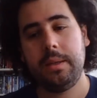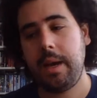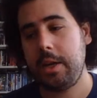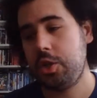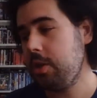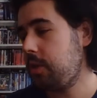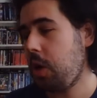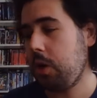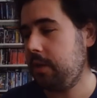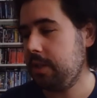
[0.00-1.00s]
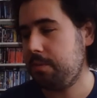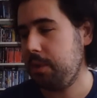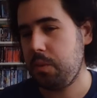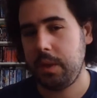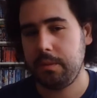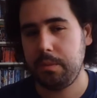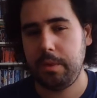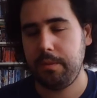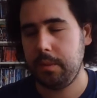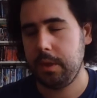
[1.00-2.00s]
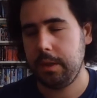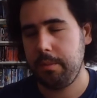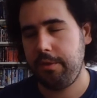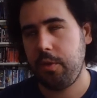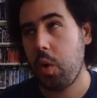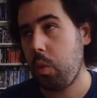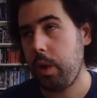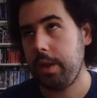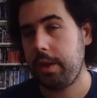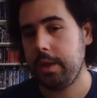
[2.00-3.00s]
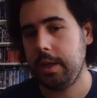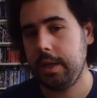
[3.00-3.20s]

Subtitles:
I should have talked this before with